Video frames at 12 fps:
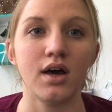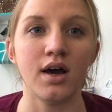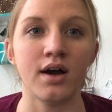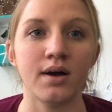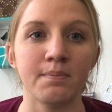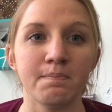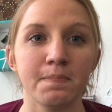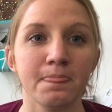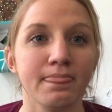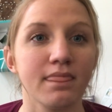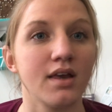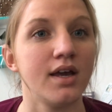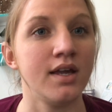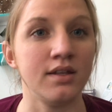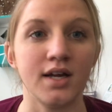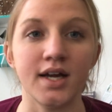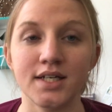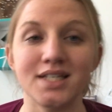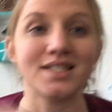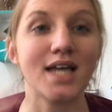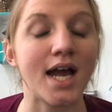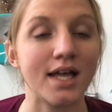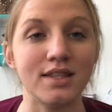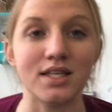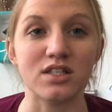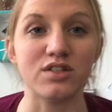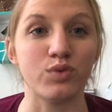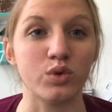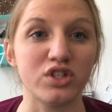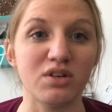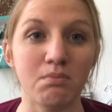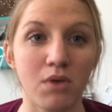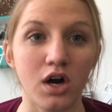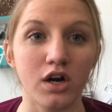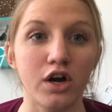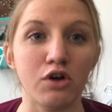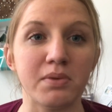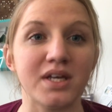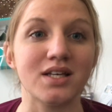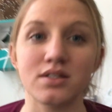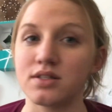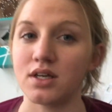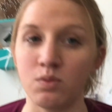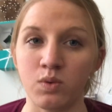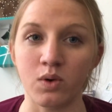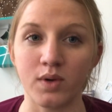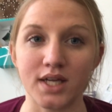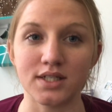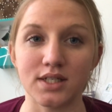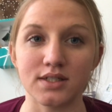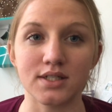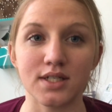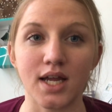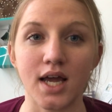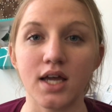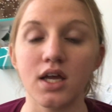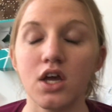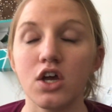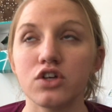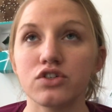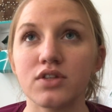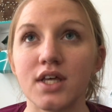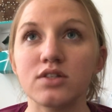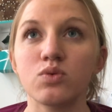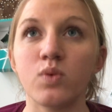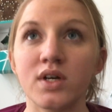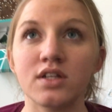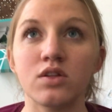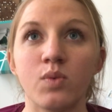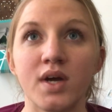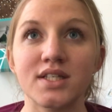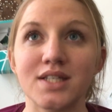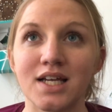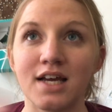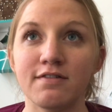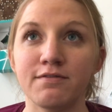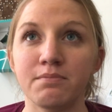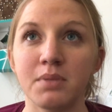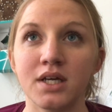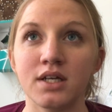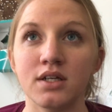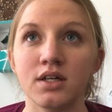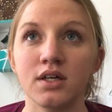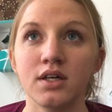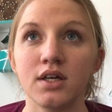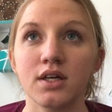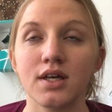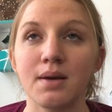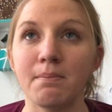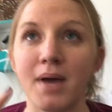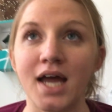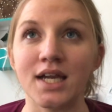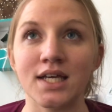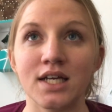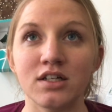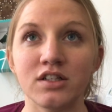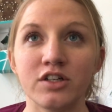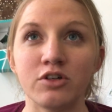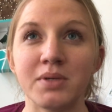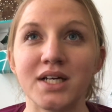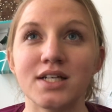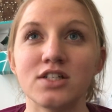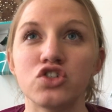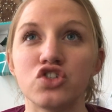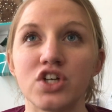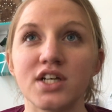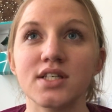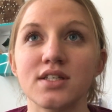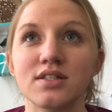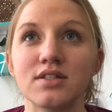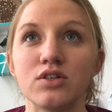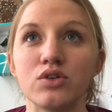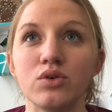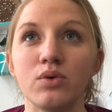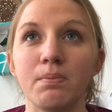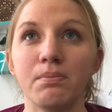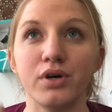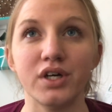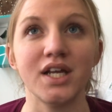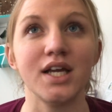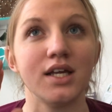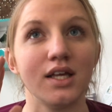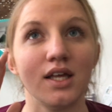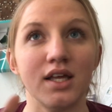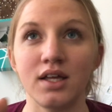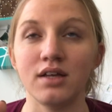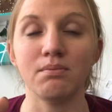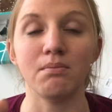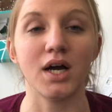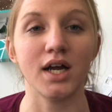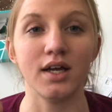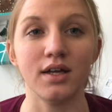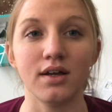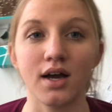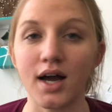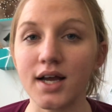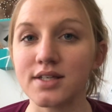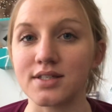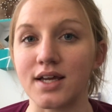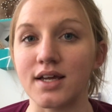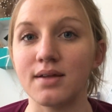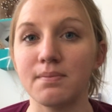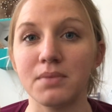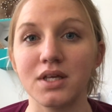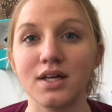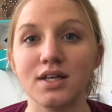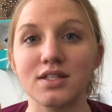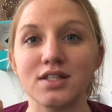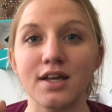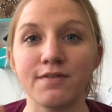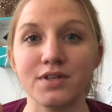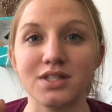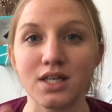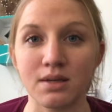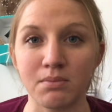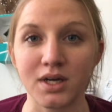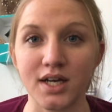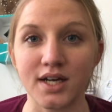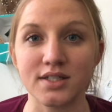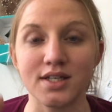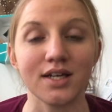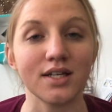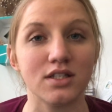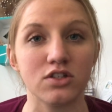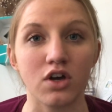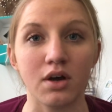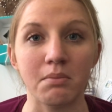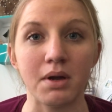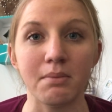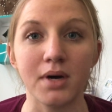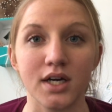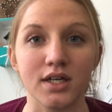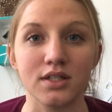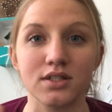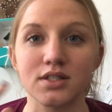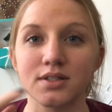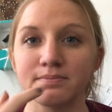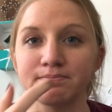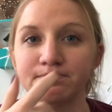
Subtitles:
And I need to add this for tomorrow because it won't get done today. So that's one of the ways that I've been combating it a little bit, is just to put it in my eyesight, because if it's in my eyesight, it's on my mind.